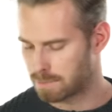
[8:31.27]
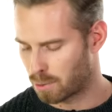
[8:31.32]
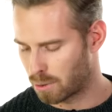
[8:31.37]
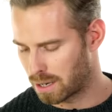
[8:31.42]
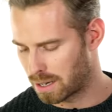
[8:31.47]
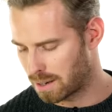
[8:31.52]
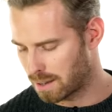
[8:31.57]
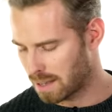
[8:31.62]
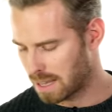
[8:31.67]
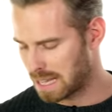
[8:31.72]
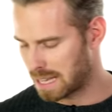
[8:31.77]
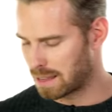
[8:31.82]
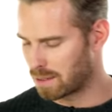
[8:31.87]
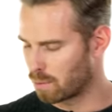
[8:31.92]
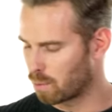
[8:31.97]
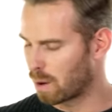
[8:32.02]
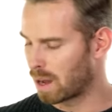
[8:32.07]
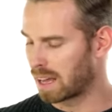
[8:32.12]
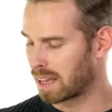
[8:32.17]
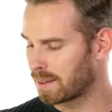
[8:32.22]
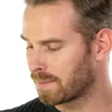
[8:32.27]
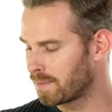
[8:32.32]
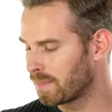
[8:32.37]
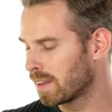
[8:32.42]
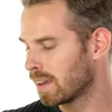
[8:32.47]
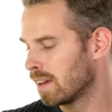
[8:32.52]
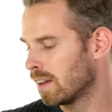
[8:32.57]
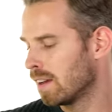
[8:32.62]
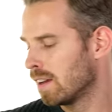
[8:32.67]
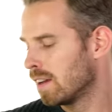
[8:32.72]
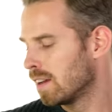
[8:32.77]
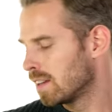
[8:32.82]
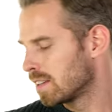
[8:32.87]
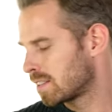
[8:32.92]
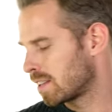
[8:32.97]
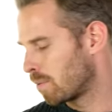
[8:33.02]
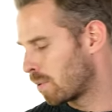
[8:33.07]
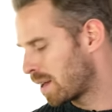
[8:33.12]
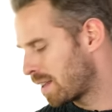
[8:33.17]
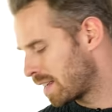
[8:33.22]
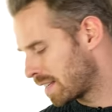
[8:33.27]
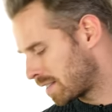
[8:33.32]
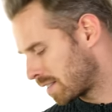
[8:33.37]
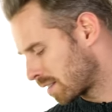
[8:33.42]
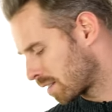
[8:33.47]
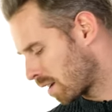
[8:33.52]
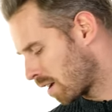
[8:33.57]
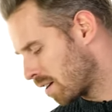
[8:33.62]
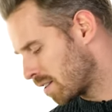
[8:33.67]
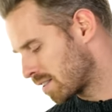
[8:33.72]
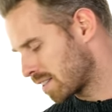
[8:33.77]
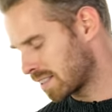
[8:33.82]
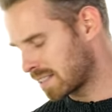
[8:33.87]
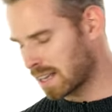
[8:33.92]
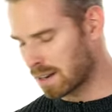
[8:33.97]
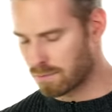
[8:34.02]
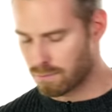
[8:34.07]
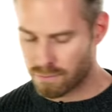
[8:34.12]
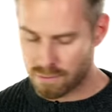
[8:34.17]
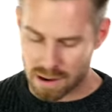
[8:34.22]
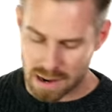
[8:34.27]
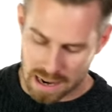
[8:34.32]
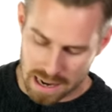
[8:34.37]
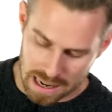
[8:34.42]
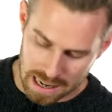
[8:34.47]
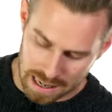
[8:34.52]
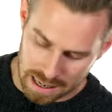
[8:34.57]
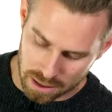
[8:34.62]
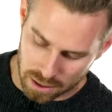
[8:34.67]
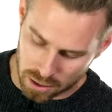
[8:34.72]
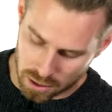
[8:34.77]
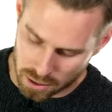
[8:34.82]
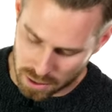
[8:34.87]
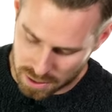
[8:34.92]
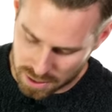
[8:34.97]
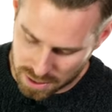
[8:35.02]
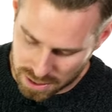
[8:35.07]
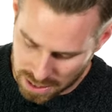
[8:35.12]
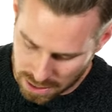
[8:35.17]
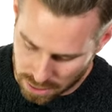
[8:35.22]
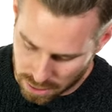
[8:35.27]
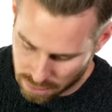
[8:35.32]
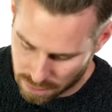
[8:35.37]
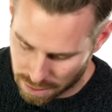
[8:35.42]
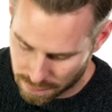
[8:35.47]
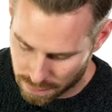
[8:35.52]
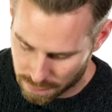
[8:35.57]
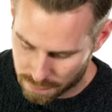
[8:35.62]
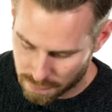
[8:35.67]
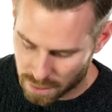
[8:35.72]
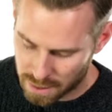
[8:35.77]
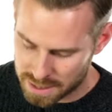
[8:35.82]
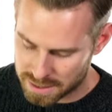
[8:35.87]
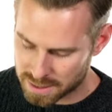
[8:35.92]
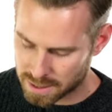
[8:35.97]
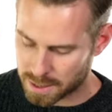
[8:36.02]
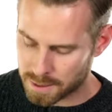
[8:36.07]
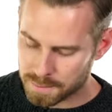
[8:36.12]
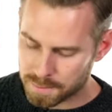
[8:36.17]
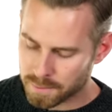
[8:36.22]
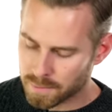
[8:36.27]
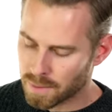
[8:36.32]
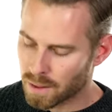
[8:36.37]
point either way. So when this is closed, as I said, really good seal around the visor.